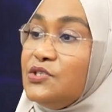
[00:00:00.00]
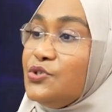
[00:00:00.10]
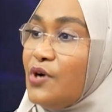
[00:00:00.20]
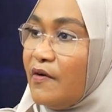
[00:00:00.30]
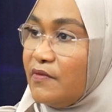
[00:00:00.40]

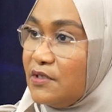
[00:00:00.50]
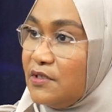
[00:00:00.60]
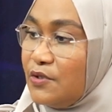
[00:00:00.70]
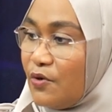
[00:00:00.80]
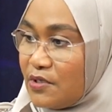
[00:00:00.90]
to our
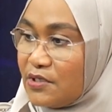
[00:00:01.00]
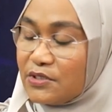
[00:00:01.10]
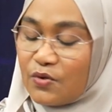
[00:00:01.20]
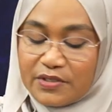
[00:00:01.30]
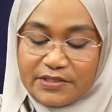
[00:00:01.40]
local
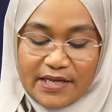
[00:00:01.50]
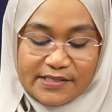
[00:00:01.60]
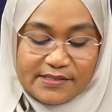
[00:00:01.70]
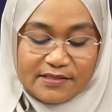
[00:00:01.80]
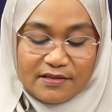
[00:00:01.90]

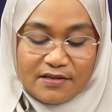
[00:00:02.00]
context.